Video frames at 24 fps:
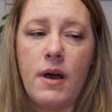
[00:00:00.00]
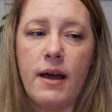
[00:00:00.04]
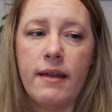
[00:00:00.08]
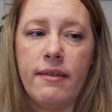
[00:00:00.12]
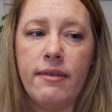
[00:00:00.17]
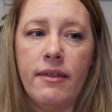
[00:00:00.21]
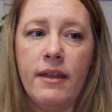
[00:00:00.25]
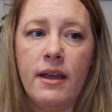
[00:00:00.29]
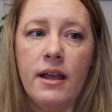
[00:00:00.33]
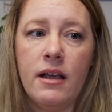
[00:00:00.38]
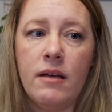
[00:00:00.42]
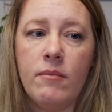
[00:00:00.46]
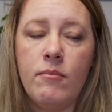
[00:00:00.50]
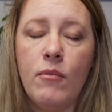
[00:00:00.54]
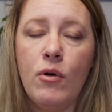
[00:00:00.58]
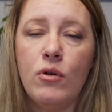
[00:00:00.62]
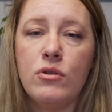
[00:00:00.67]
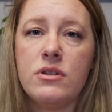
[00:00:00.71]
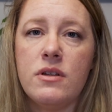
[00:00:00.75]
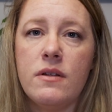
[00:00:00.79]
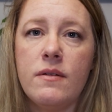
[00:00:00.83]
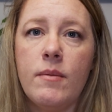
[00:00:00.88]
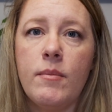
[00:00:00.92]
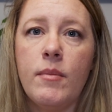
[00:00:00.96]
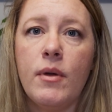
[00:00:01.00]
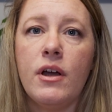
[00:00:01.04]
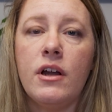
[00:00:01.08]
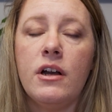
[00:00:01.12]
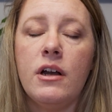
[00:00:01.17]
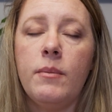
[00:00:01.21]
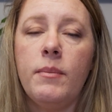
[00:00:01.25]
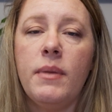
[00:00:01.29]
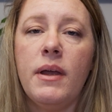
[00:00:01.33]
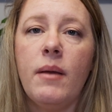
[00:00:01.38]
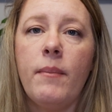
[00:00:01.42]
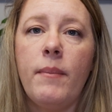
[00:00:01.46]
I think most of them are
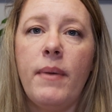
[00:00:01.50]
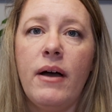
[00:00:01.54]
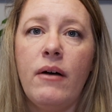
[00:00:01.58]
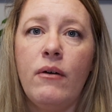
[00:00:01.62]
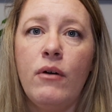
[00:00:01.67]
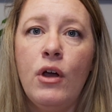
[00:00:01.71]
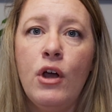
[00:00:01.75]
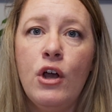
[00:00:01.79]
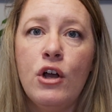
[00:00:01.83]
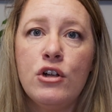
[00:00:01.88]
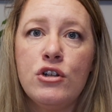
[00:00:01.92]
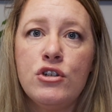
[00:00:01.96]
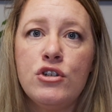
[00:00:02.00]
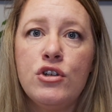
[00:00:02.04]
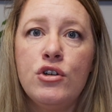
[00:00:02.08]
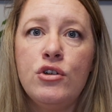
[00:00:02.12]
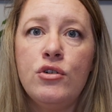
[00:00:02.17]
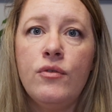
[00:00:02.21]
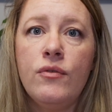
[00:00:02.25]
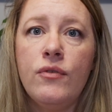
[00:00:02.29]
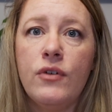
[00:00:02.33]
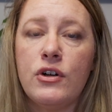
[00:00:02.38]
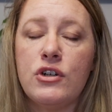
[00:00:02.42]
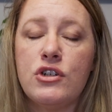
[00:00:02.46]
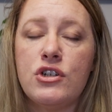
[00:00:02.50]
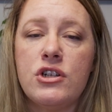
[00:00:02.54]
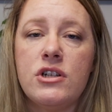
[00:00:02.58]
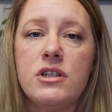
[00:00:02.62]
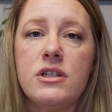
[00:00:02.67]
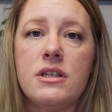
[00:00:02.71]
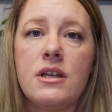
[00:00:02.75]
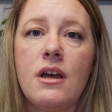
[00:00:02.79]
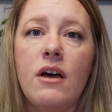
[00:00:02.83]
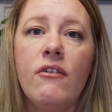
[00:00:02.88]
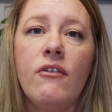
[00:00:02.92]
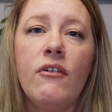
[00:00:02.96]
going to be about two
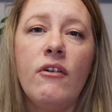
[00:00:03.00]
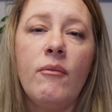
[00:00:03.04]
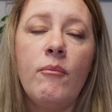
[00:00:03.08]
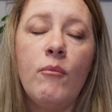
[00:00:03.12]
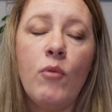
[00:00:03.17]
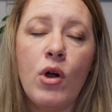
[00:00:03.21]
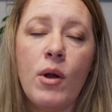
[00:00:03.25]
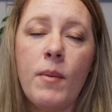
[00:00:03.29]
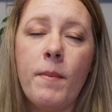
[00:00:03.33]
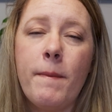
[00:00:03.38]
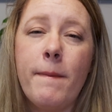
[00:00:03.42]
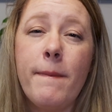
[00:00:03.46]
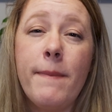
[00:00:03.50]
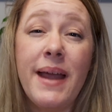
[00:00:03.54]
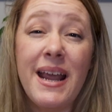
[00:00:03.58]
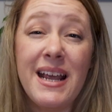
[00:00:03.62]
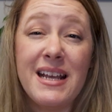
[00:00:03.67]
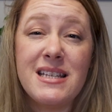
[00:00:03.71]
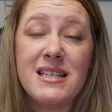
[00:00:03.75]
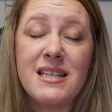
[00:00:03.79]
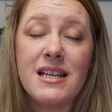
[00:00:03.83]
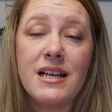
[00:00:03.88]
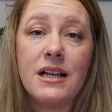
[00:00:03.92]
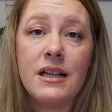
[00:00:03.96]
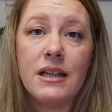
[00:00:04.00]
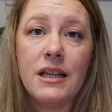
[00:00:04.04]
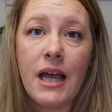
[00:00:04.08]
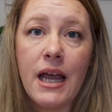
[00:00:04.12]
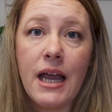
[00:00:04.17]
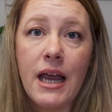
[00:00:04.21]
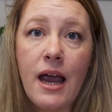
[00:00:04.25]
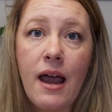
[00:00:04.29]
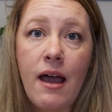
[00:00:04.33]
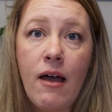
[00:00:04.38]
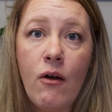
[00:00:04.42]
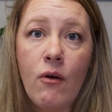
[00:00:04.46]
versions of a more basic
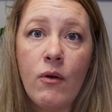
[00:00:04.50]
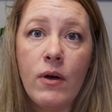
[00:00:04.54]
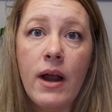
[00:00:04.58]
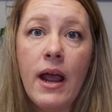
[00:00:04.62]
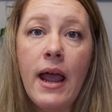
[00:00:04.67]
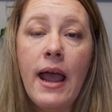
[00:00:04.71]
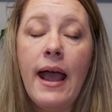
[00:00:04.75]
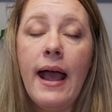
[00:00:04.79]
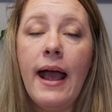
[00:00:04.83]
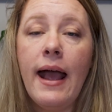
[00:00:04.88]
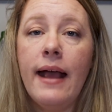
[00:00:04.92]
layout.